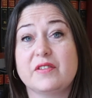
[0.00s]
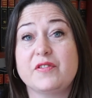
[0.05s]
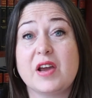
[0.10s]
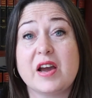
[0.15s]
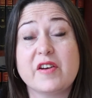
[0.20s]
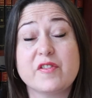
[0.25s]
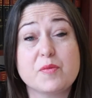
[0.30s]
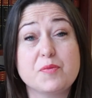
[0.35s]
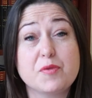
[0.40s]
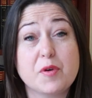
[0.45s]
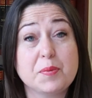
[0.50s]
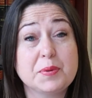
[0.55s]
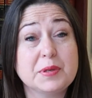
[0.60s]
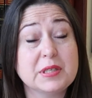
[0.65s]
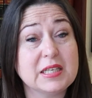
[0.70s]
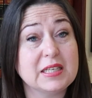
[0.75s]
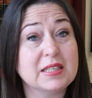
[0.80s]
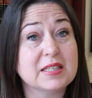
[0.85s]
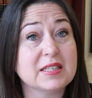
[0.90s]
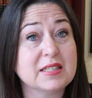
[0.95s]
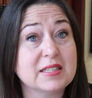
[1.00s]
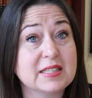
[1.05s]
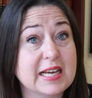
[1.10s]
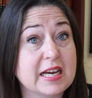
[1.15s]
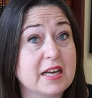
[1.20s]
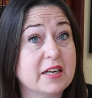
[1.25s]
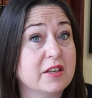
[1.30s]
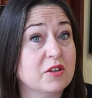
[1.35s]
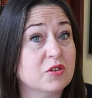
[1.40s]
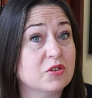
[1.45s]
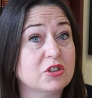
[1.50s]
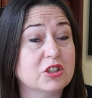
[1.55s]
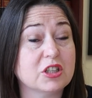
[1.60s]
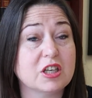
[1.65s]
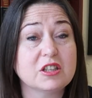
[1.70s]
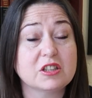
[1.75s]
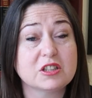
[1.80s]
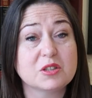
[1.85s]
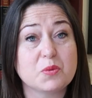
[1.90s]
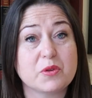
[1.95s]
if you have a property to sell in
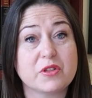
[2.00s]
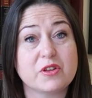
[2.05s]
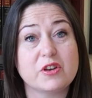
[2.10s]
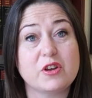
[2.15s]
conjunction with